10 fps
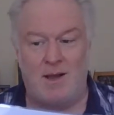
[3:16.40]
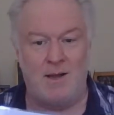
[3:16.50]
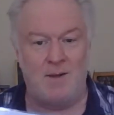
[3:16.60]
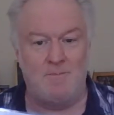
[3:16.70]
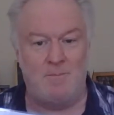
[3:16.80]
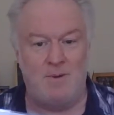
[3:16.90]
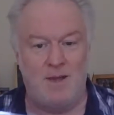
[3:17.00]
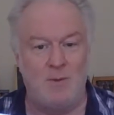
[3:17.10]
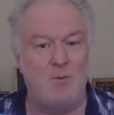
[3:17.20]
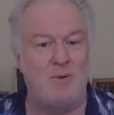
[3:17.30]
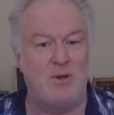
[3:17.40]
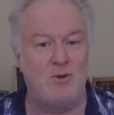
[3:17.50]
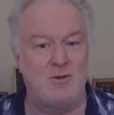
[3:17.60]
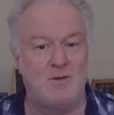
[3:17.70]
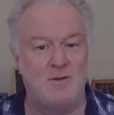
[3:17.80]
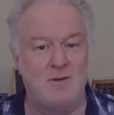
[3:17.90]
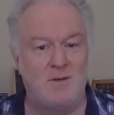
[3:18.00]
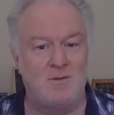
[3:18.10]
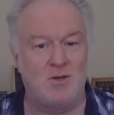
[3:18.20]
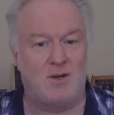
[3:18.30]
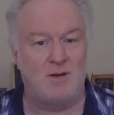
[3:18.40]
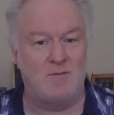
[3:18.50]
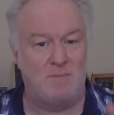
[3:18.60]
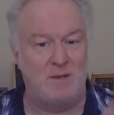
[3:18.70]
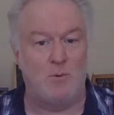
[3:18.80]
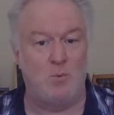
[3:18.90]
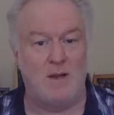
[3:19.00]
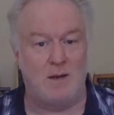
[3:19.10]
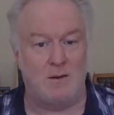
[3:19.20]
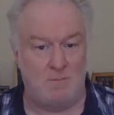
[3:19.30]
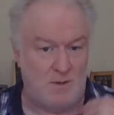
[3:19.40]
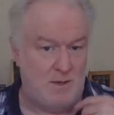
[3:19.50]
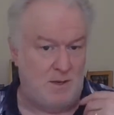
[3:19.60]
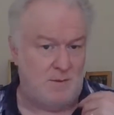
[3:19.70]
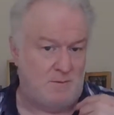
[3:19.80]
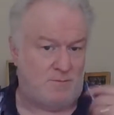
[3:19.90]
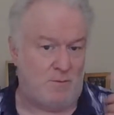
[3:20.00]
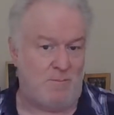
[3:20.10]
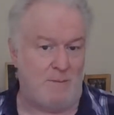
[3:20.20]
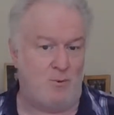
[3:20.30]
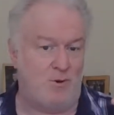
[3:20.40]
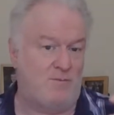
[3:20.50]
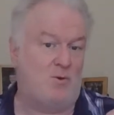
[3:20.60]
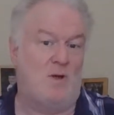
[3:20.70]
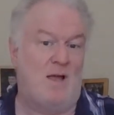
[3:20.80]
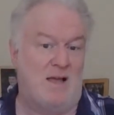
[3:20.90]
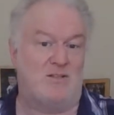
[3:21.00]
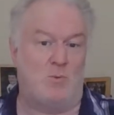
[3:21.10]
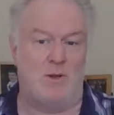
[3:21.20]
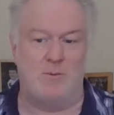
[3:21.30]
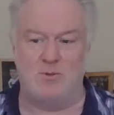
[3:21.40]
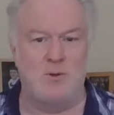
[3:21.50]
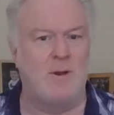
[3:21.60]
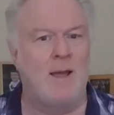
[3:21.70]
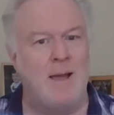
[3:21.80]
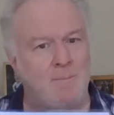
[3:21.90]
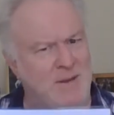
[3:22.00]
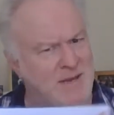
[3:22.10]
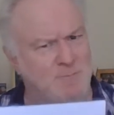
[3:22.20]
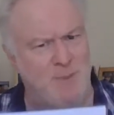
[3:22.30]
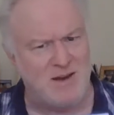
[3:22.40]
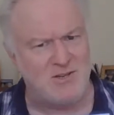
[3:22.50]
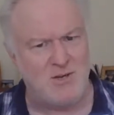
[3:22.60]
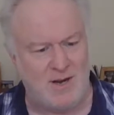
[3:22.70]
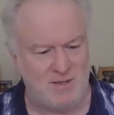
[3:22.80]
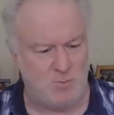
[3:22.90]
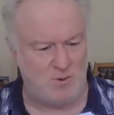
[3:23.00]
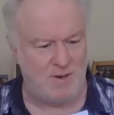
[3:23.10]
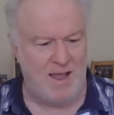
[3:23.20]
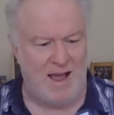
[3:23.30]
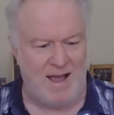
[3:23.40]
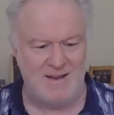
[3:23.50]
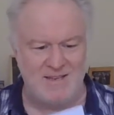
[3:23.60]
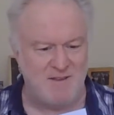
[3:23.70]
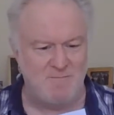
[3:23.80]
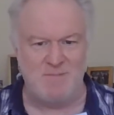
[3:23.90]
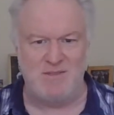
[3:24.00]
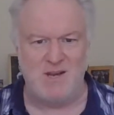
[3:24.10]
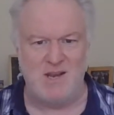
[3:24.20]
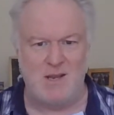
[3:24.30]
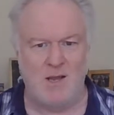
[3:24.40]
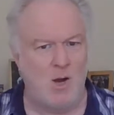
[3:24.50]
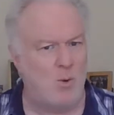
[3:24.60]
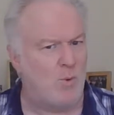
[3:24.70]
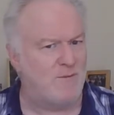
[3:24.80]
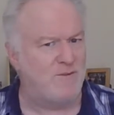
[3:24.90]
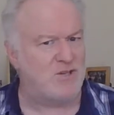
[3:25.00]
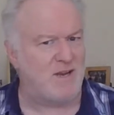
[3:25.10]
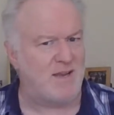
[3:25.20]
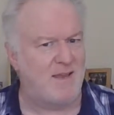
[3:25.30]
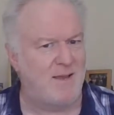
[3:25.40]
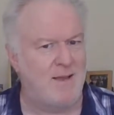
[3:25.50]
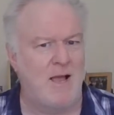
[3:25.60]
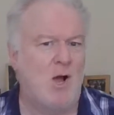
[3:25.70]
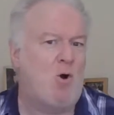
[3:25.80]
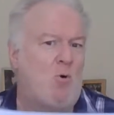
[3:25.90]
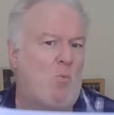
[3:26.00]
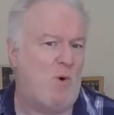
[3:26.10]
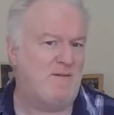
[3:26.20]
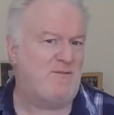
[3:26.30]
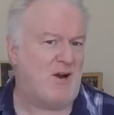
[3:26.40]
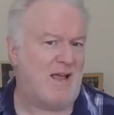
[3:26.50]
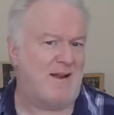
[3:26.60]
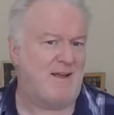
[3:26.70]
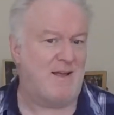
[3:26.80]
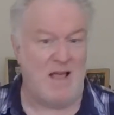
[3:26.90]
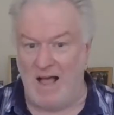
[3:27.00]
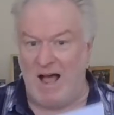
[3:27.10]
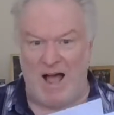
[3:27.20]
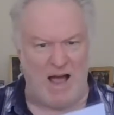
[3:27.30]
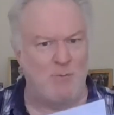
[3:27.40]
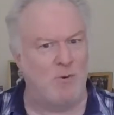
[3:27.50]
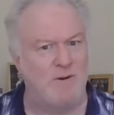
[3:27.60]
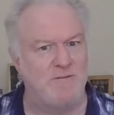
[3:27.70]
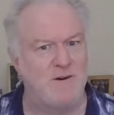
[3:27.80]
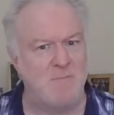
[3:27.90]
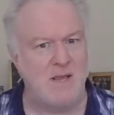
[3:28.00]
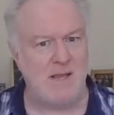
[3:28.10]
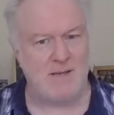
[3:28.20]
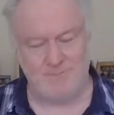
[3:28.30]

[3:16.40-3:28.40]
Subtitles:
it would be good to kind of be aware, from my point of view, as to what he was doing. But he's personalised one, and he's given me 3. One for Jackie, one for Hannah, and one for me.